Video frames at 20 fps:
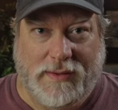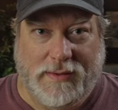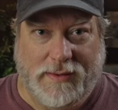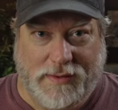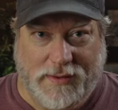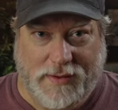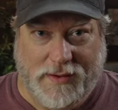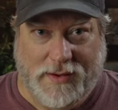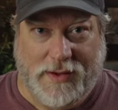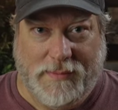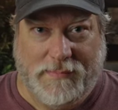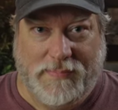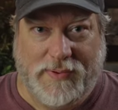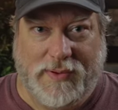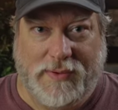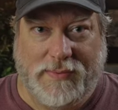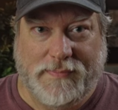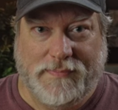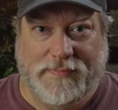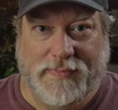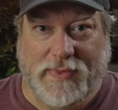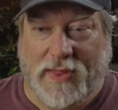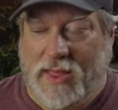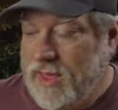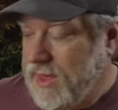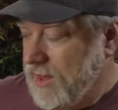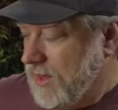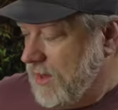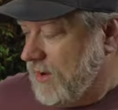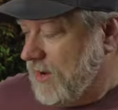Yep.
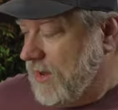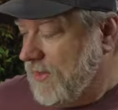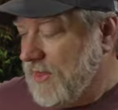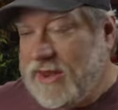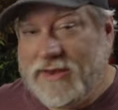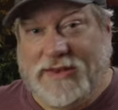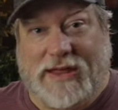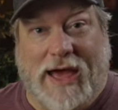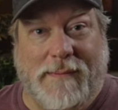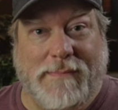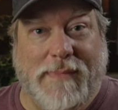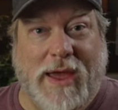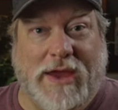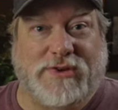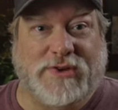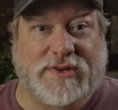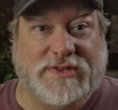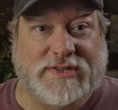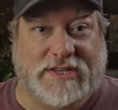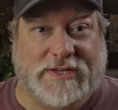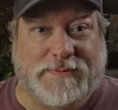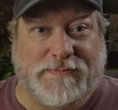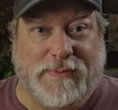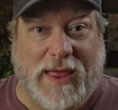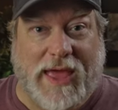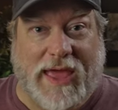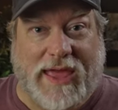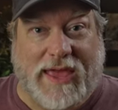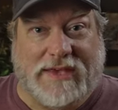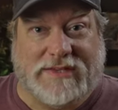Now, that dot matrix
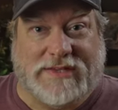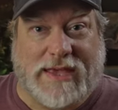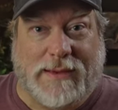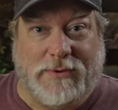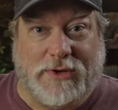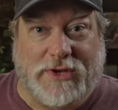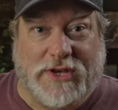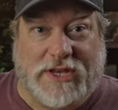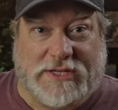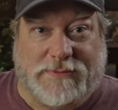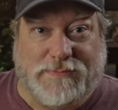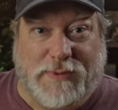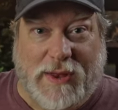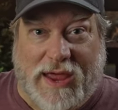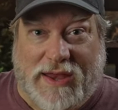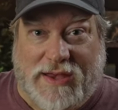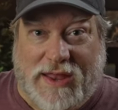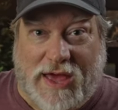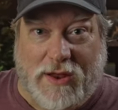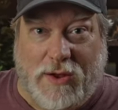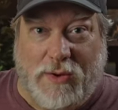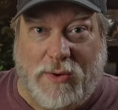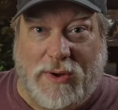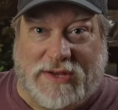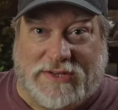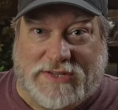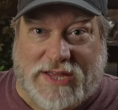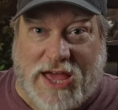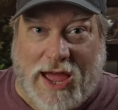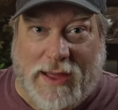display is able to display not
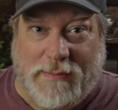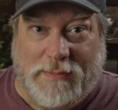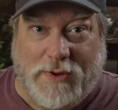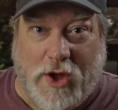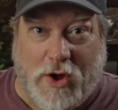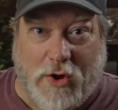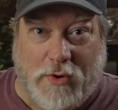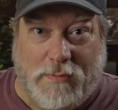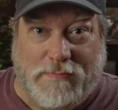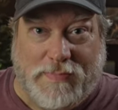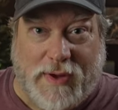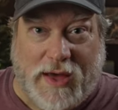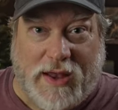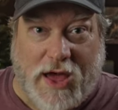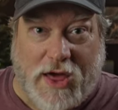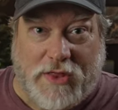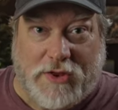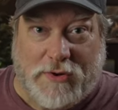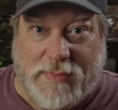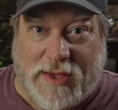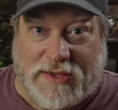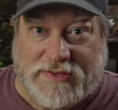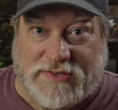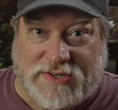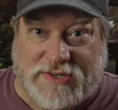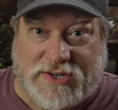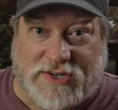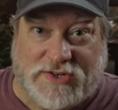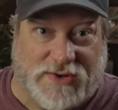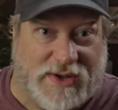only time code, but other
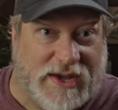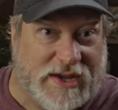messages you